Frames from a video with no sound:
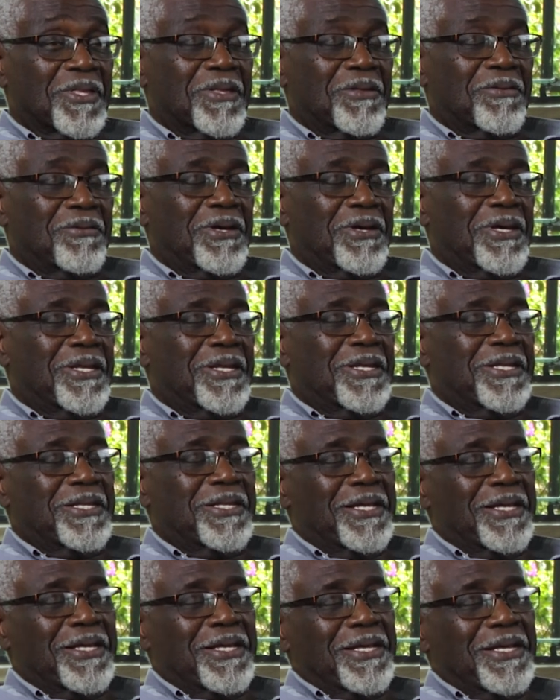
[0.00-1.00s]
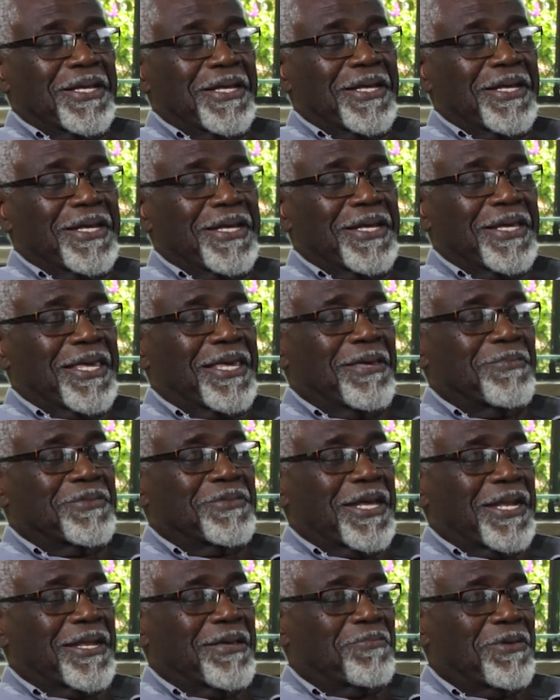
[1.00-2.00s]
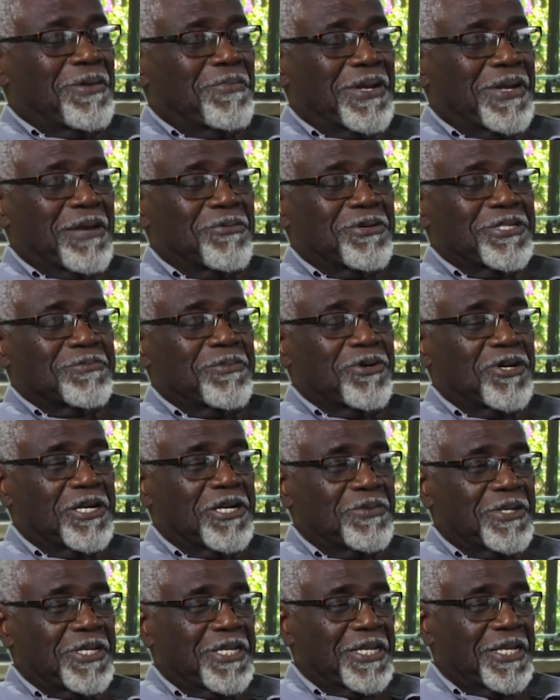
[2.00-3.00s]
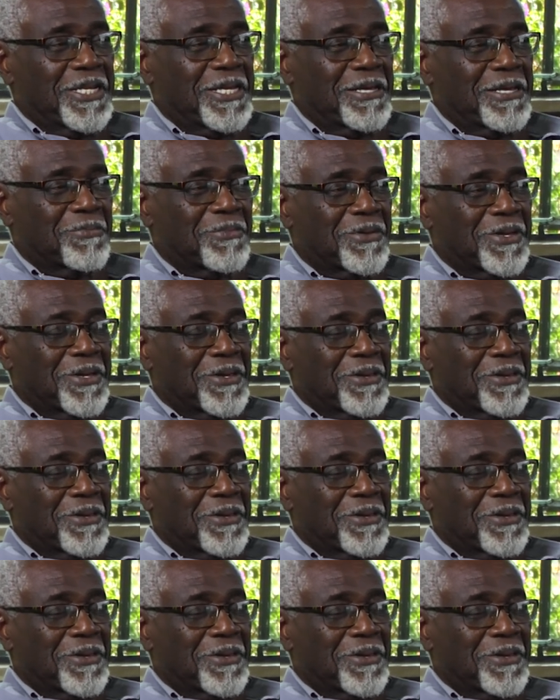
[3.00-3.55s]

Well, I keep telling people I was born with the name.